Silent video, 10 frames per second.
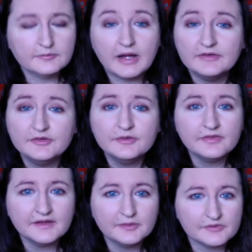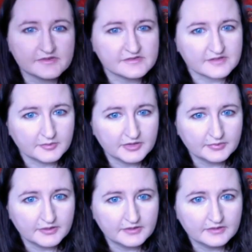I do think it was a stomach
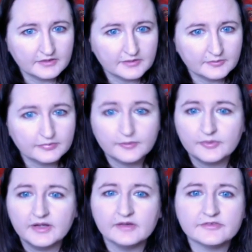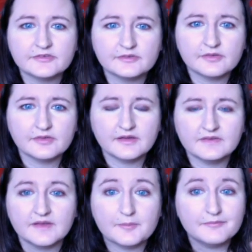bug, but we also think
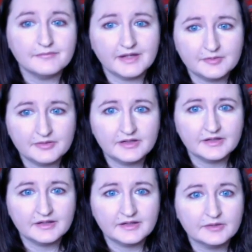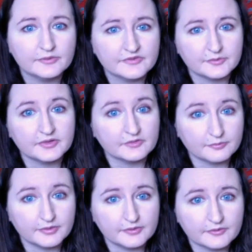that maybe it was a bit of
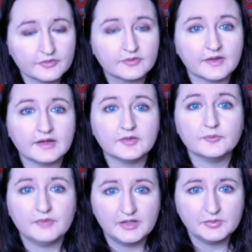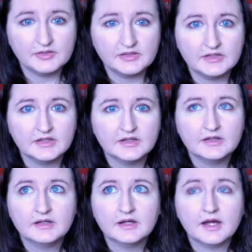both. Like maybe
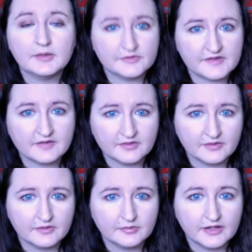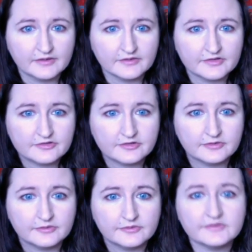I was having gallbladder
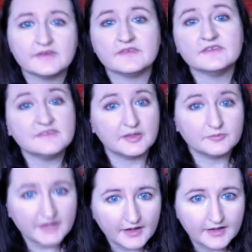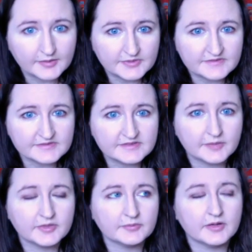issues at the same time as a
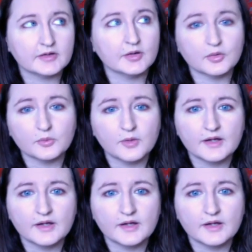stomach bug or what?